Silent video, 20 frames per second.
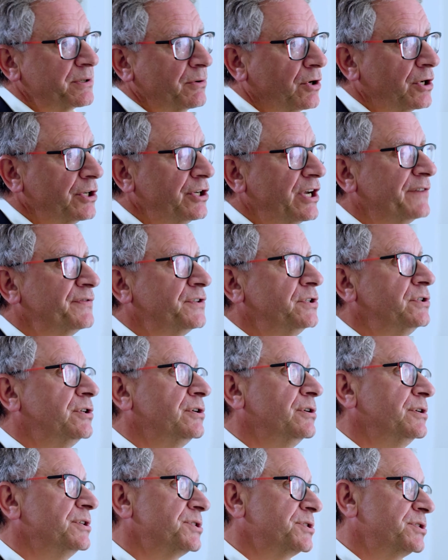All you have to do
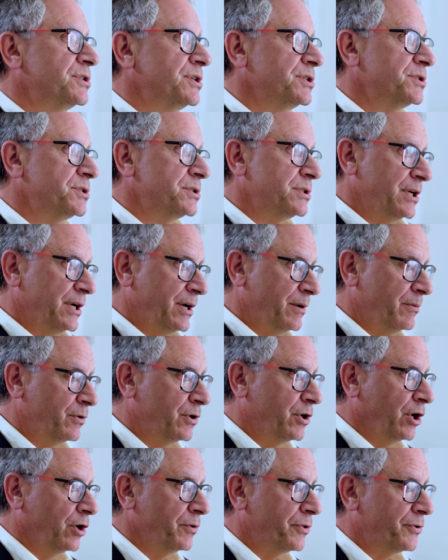is just
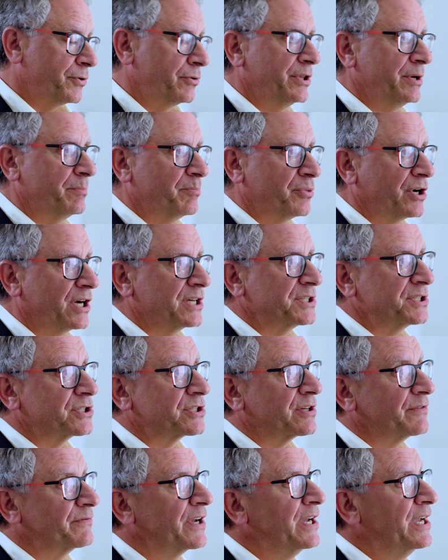go through the process
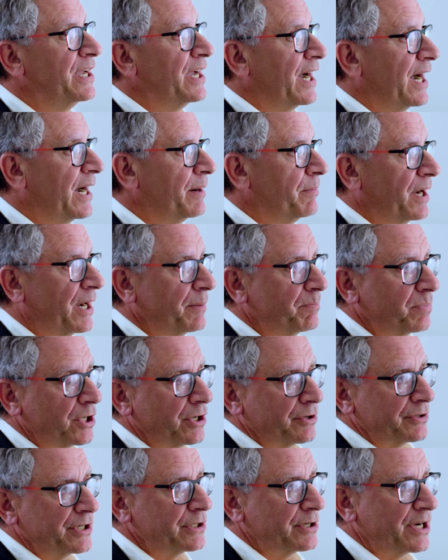of
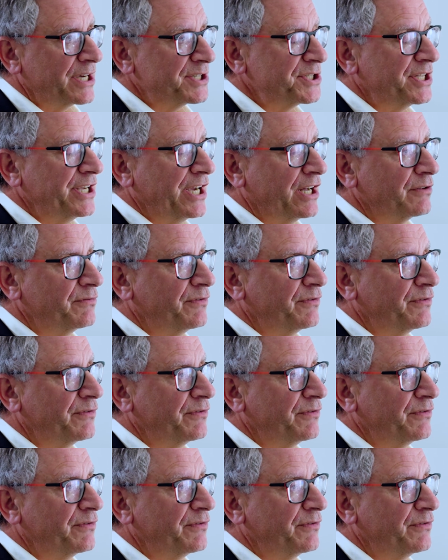uploading your STL